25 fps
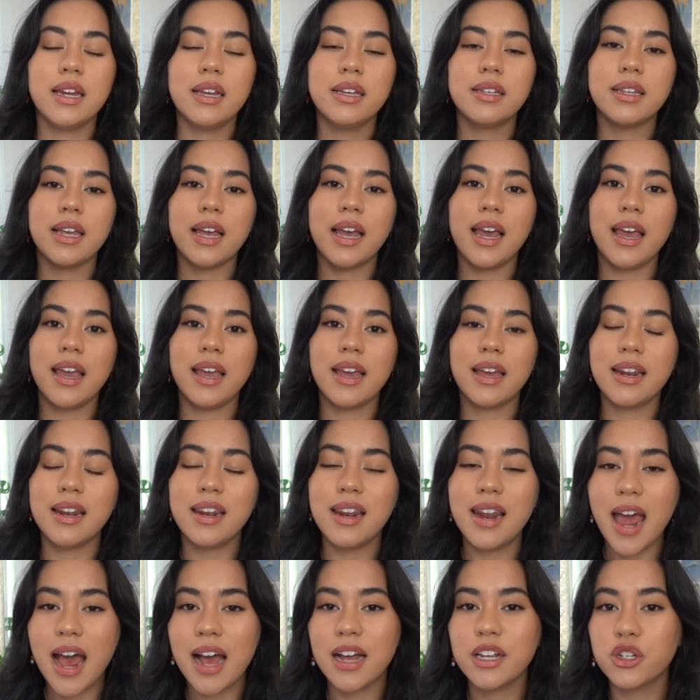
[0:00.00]
is a
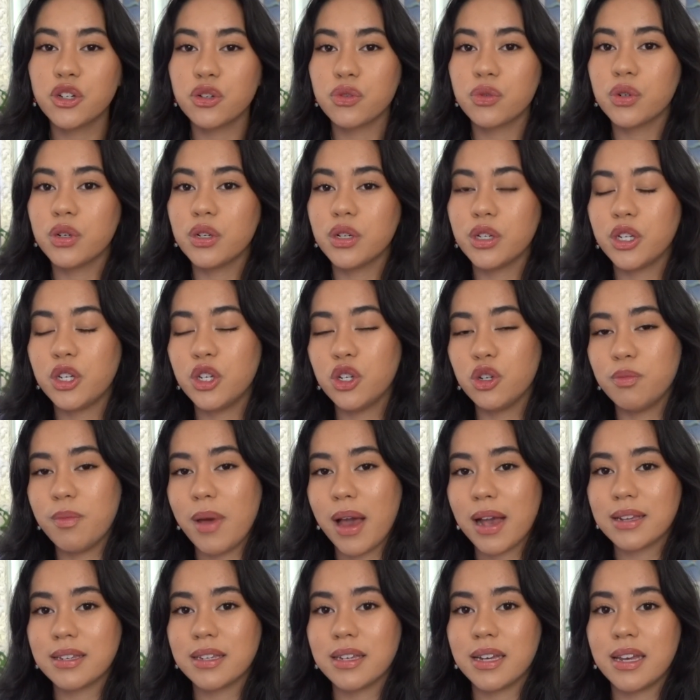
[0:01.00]
natural
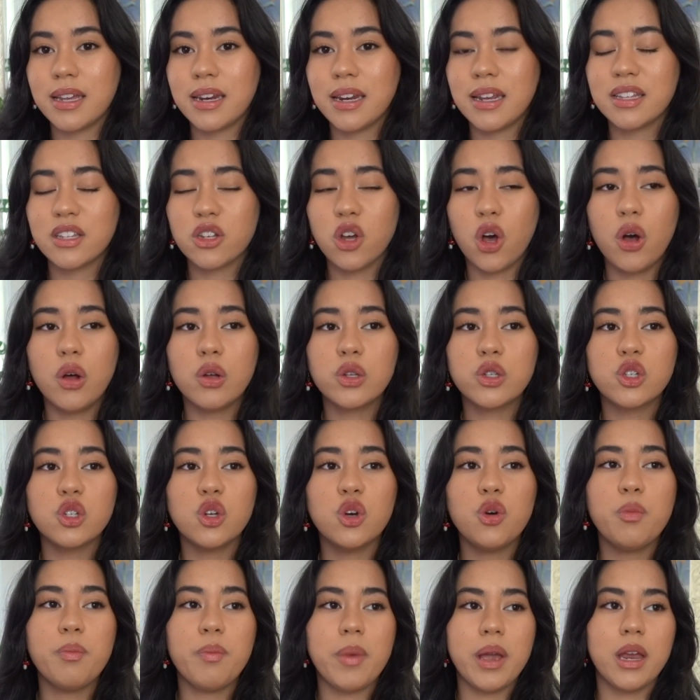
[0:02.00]
humectant. It's
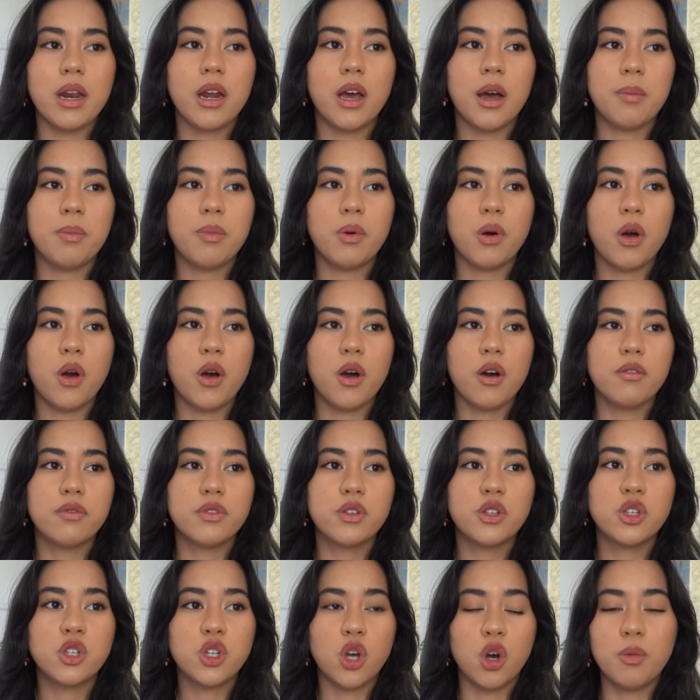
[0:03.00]
also made up of
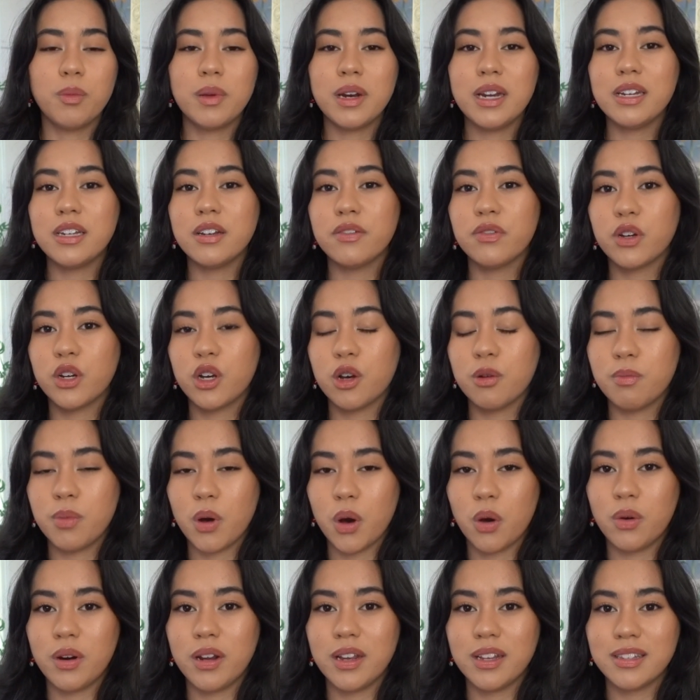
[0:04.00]
so many different
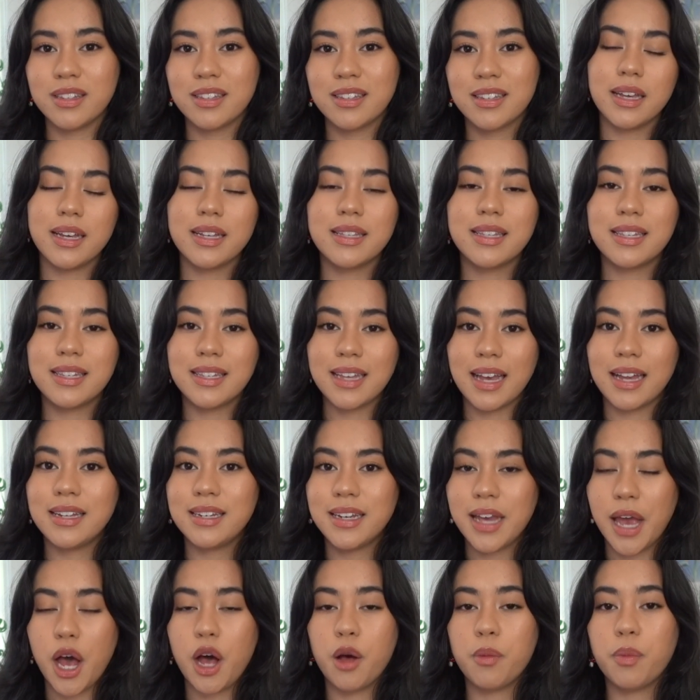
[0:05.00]
components. It's said
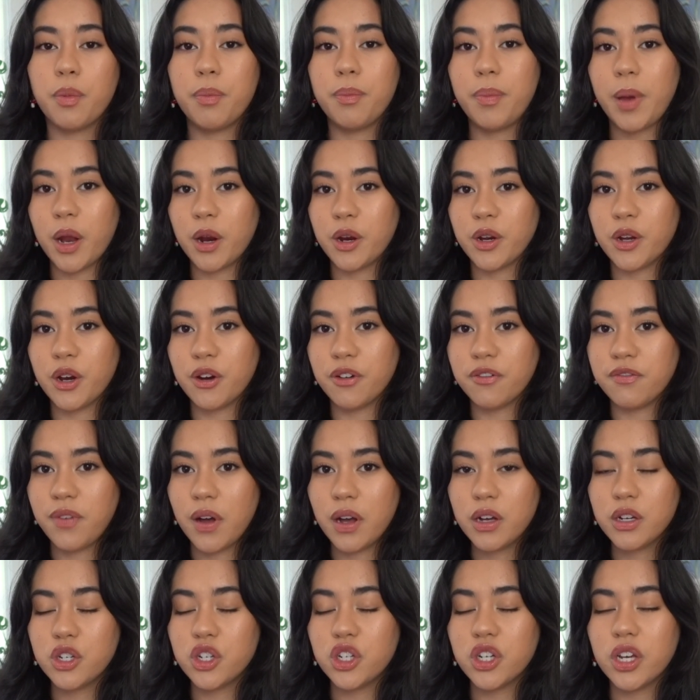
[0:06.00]
to help barrier
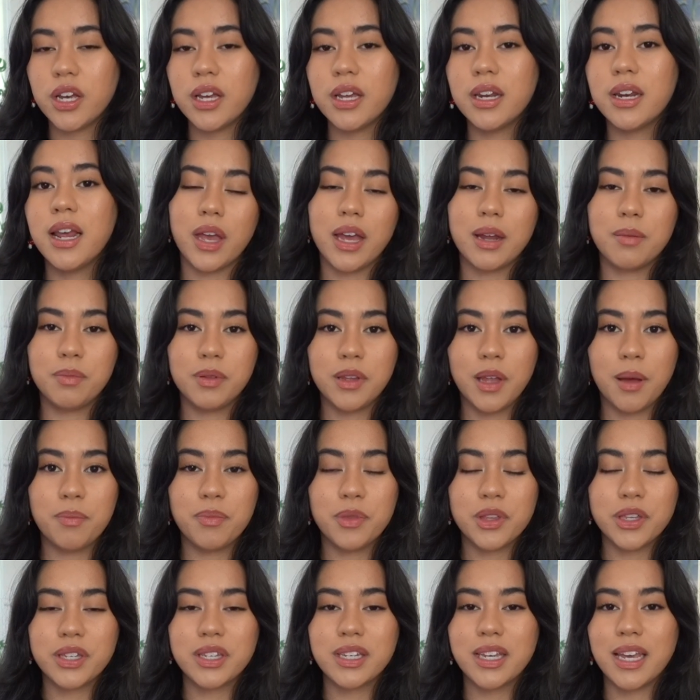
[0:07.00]
function and plump
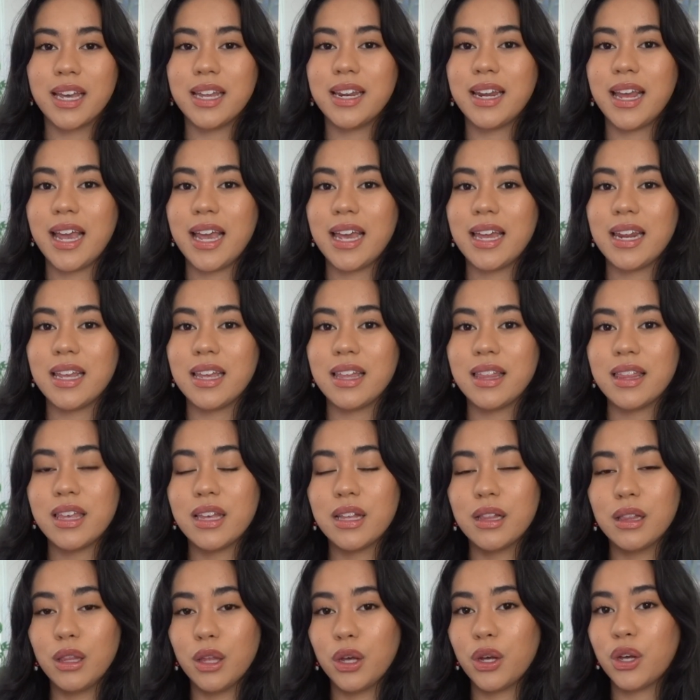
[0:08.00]
the skin, aiding the
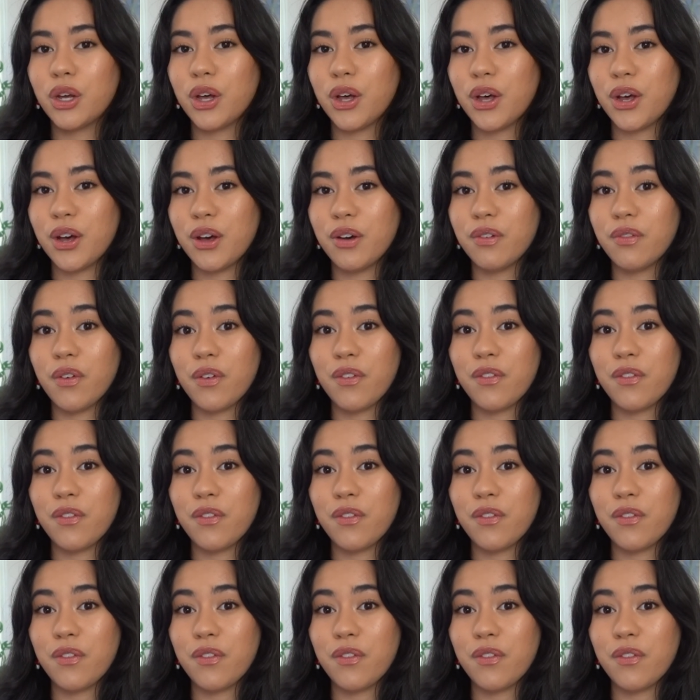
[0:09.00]
look of